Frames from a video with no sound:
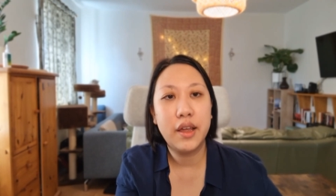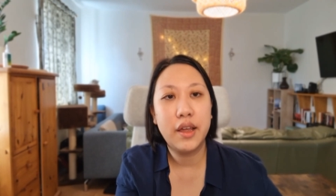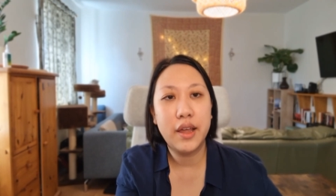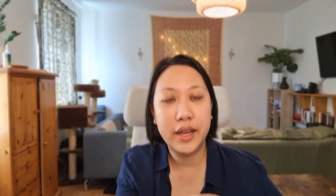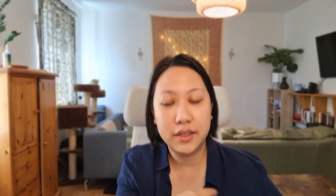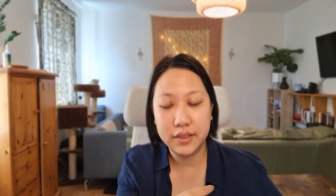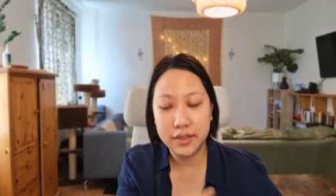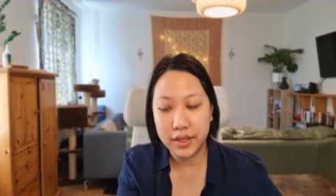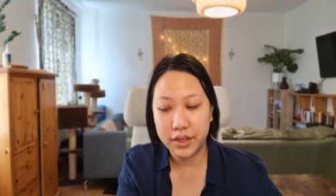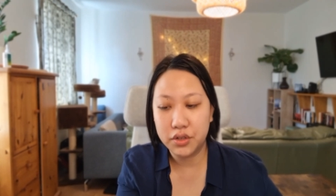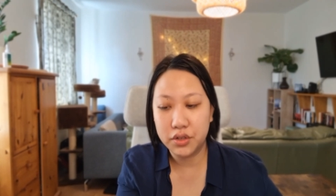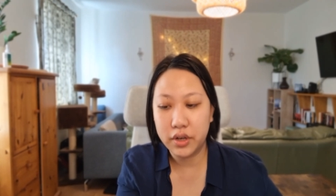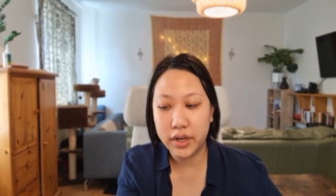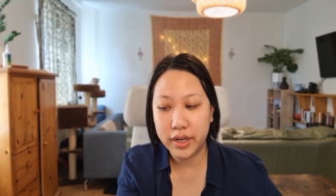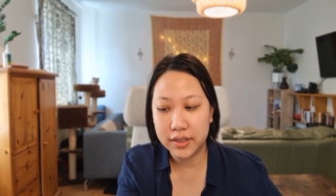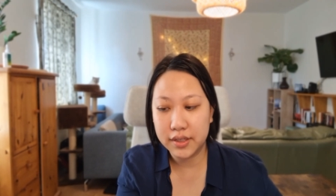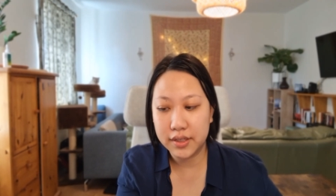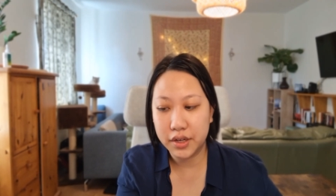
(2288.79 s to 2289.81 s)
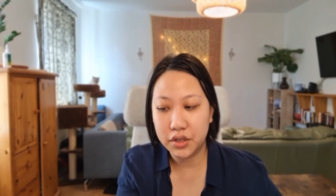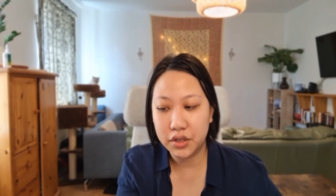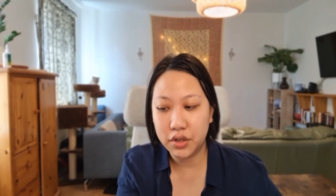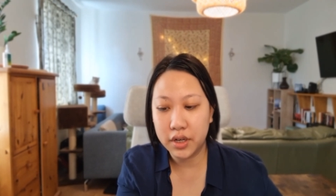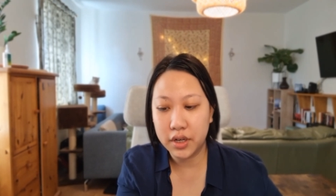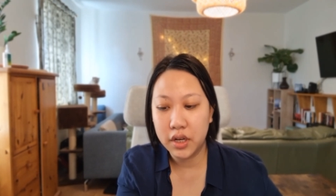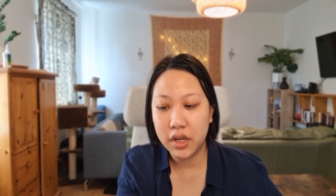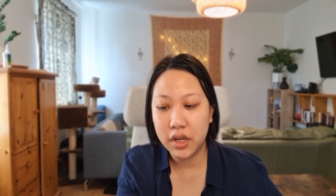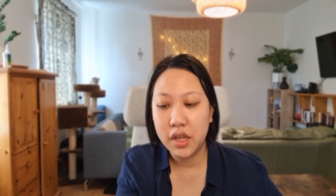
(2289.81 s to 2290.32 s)
etc.,
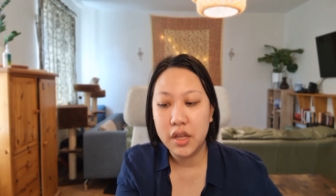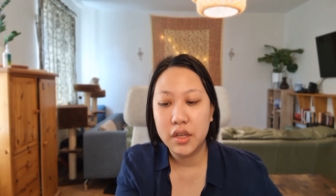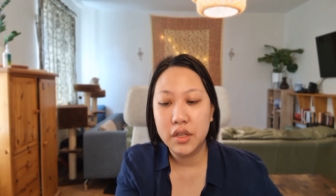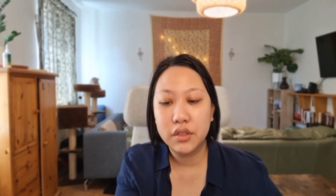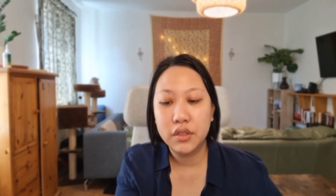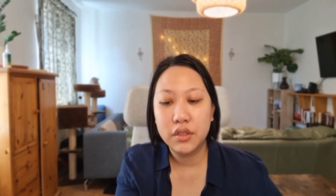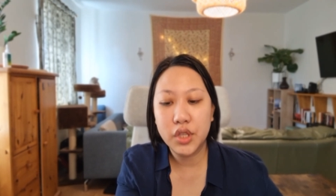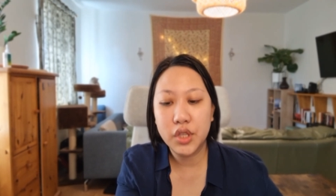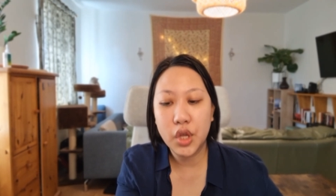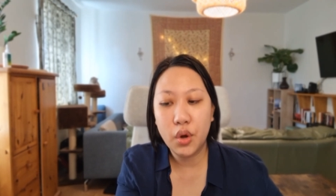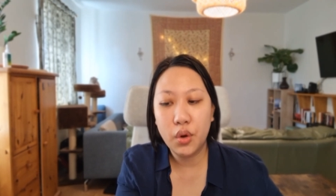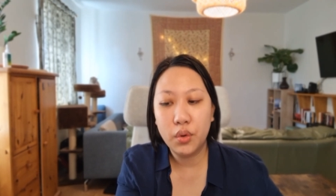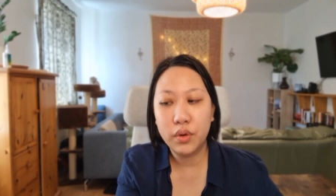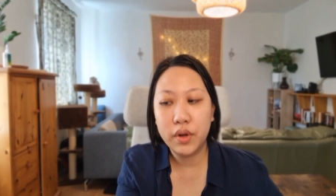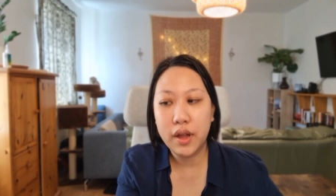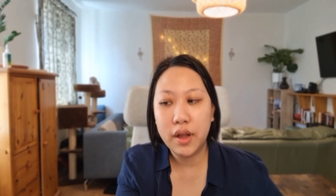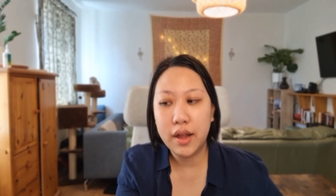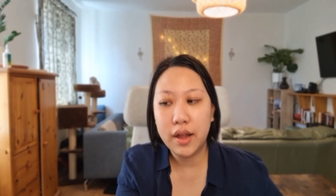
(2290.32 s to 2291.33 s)
etc. So